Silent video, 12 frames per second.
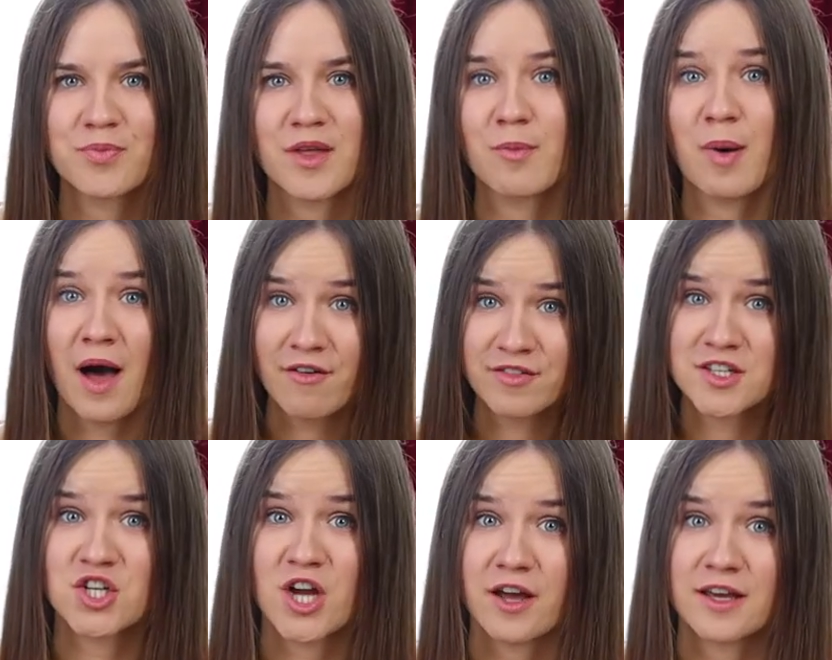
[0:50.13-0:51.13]
A puffy
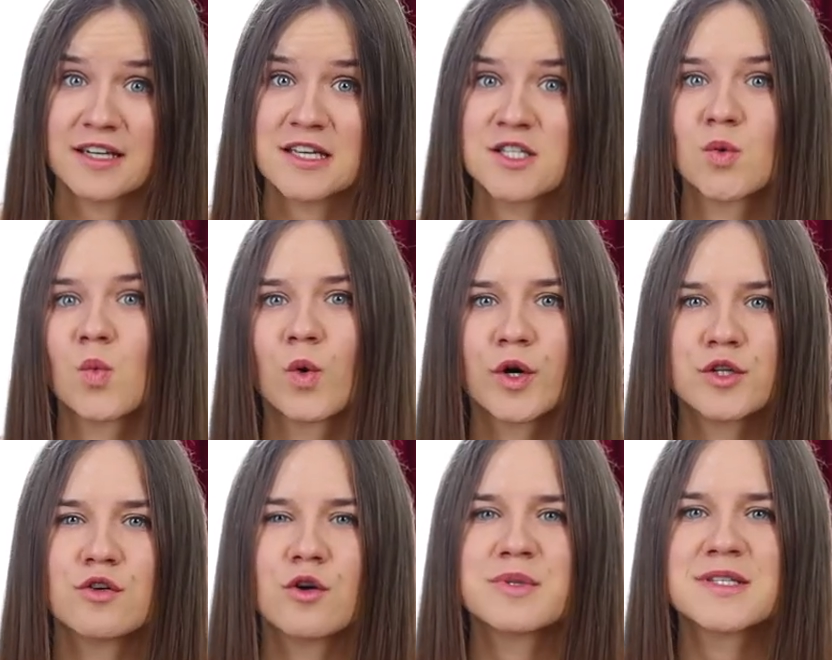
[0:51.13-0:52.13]
jacket is a
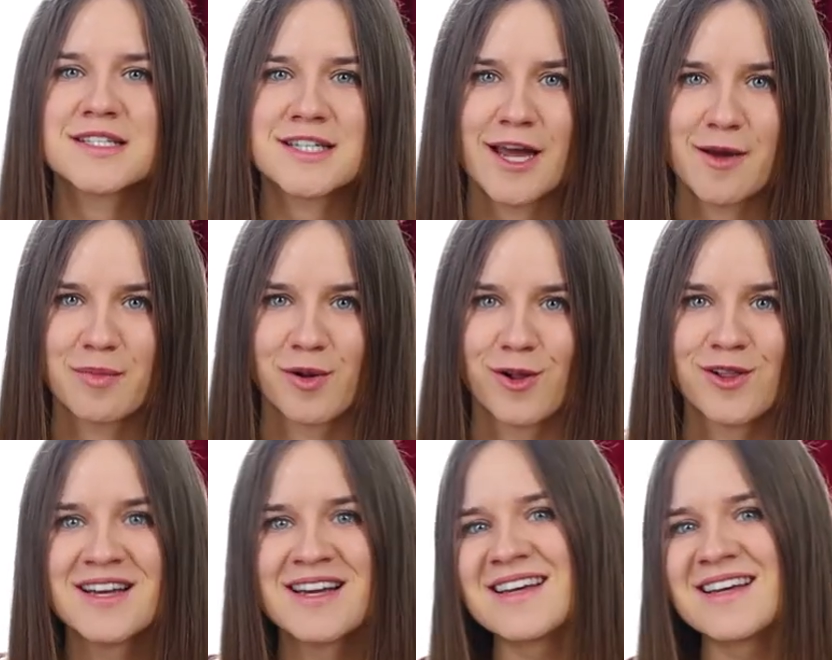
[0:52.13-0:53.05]
wardrobe staple,